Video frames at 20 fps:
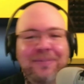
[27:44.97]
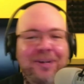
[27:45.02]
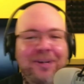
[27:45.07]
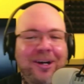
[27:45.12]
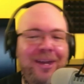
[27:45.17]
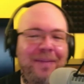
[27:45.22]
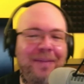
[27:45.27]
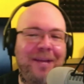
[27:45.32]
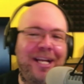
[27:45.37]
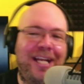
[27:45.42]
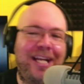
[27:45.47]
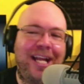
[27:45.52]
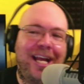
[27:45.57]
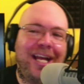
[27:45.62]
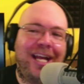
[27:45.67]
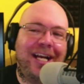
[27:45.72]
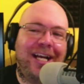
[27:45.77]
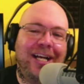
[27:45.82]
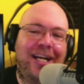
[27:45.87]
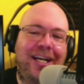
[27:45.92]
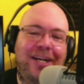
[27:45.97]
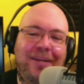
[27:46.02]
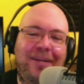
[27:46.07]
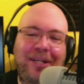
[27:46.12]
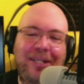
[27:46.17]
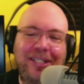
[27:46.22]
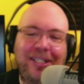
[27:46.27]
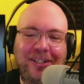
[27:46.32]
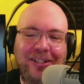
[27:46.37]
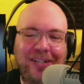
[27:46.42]
All right, man. Um,
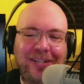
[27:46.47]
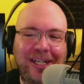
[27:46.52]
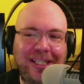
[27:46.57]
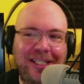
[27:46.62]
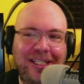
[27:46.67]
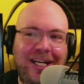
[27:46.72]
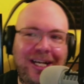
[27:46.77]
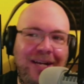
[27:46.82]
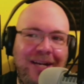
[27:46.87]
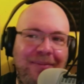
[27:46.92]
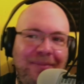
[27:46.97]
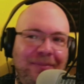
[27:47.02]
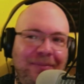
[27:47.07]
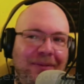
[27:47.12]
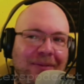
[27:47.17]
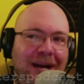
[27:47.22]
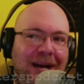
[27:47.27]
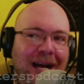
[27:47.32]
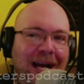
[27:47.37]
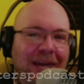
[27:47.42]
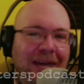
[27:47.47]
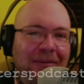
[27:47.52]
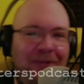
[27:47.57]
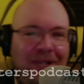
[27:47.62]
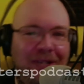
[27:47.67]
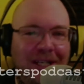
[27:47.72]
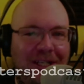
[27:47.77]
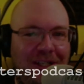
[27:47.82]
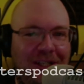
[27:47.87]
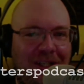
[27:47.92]
until next time, I will catch you